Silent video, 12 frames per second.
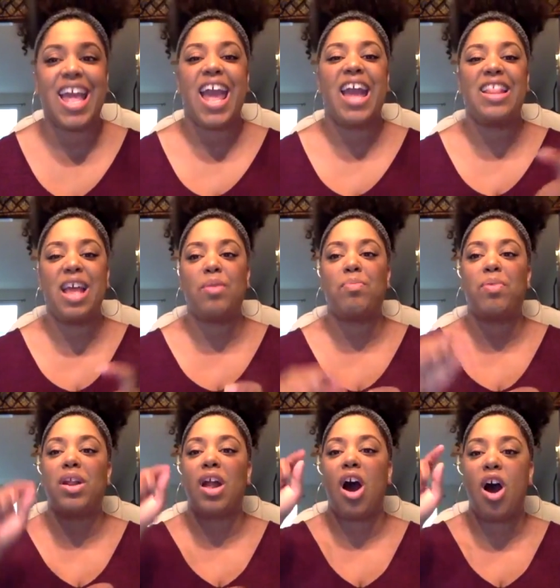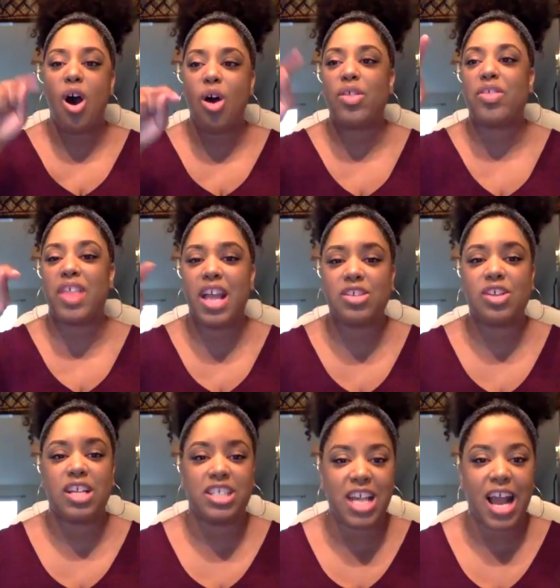and then put all the things on
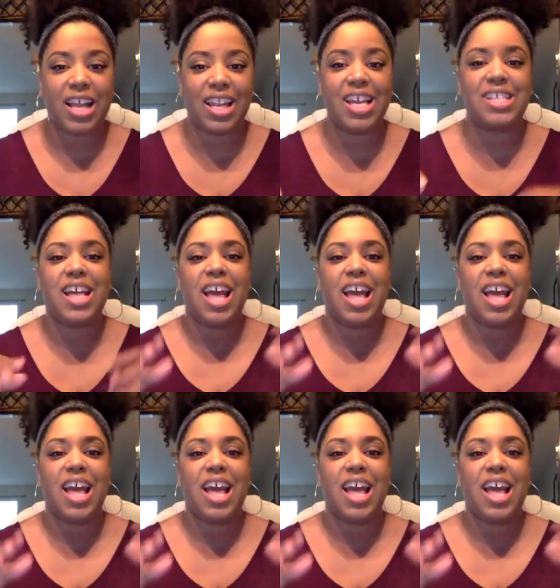the checklist